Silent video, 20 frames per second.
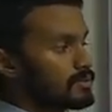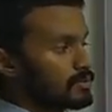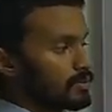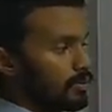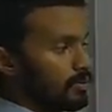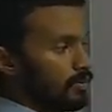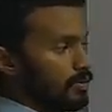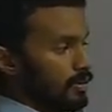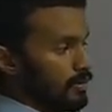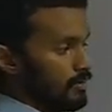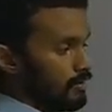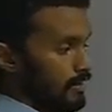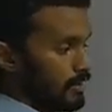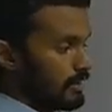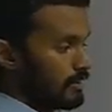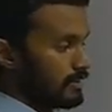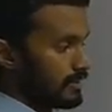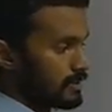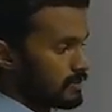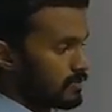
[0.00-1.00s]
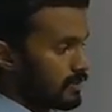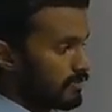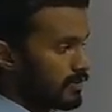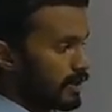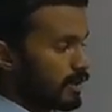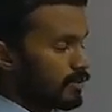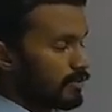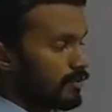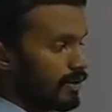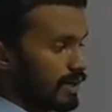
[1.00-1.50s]
So in this one,
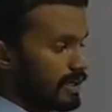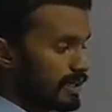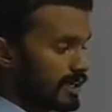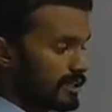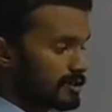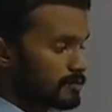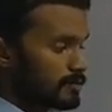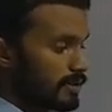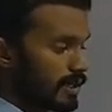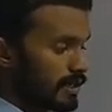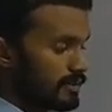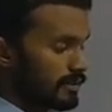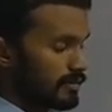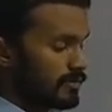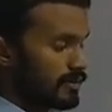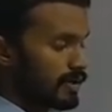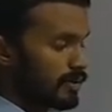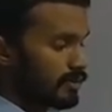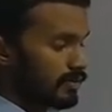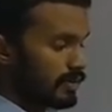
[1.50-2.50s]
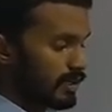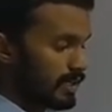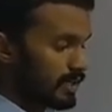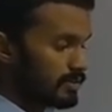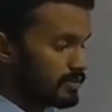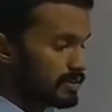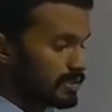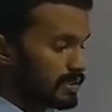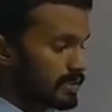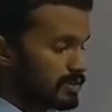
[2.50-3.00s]
we have to find x bar and then we have to
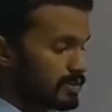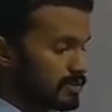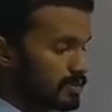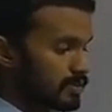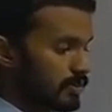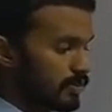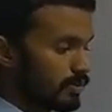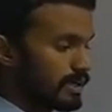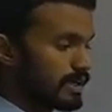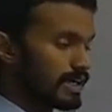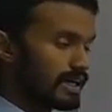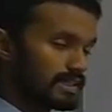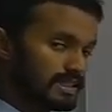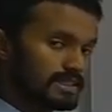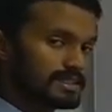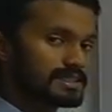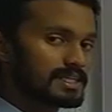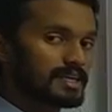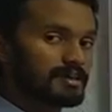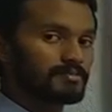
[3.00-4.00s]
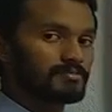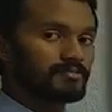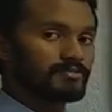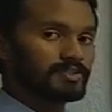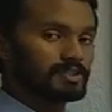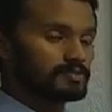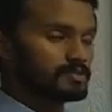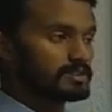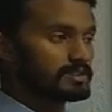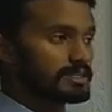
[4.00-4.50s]
reduce it. So another step,
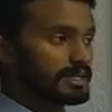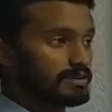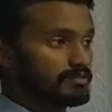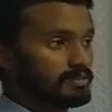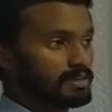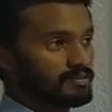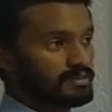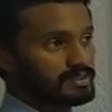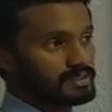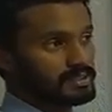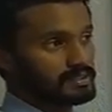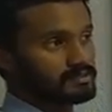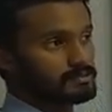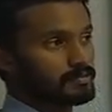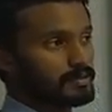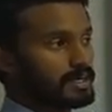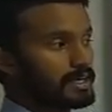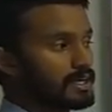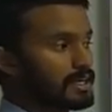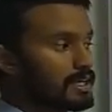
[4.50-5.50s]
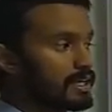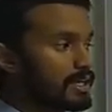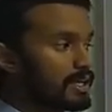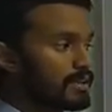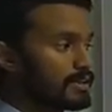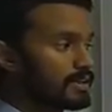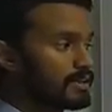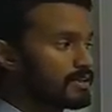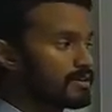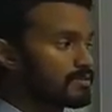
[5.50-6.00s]
which means, like, we will just spend in
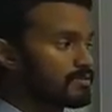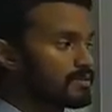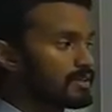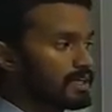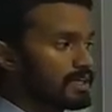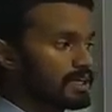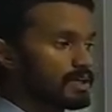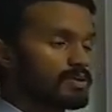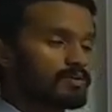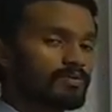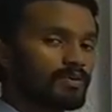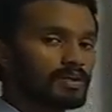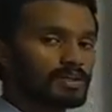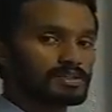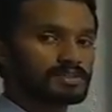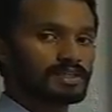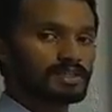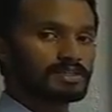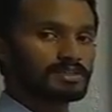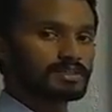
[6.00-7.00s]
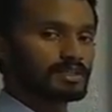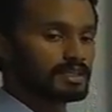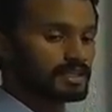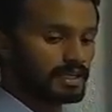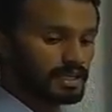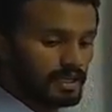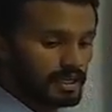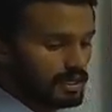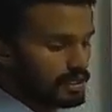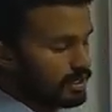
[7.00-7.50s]
another 30 to 40 seconds
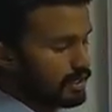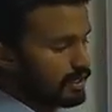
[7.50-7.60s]
and